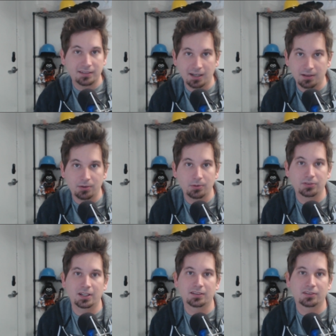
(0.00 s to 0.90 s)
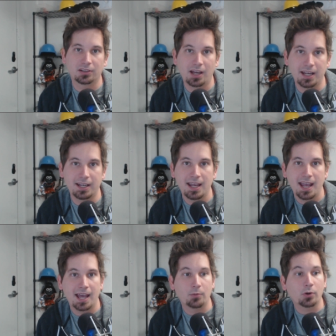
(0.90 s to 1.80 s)
tech enthusiasts alike.
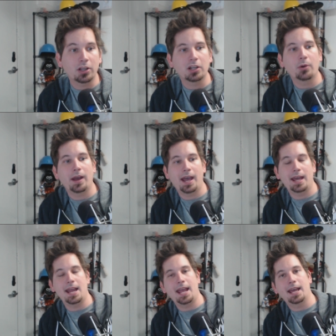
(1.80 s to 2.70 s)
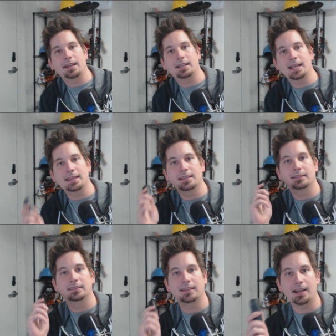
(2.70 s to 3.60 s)
And we're going to go ahead ahead and get this
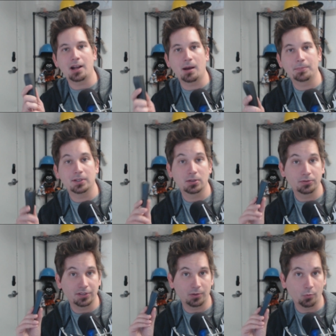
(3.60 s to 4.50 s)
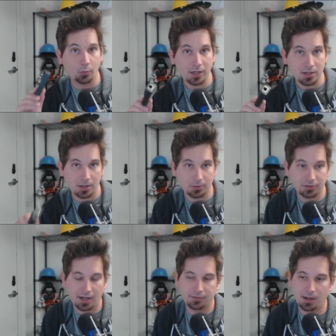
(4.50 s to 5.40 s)
set up using Windows.
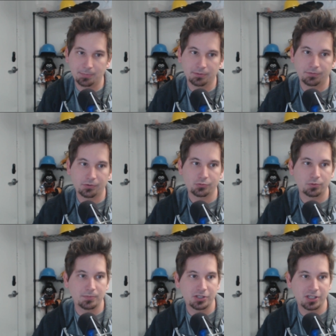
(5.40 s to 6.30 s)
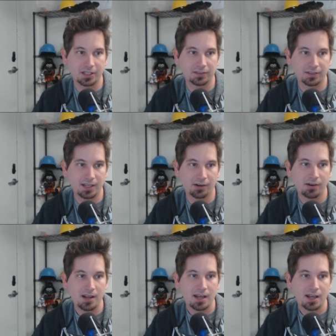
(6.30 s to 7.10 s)
I have a couple of virtual machines here.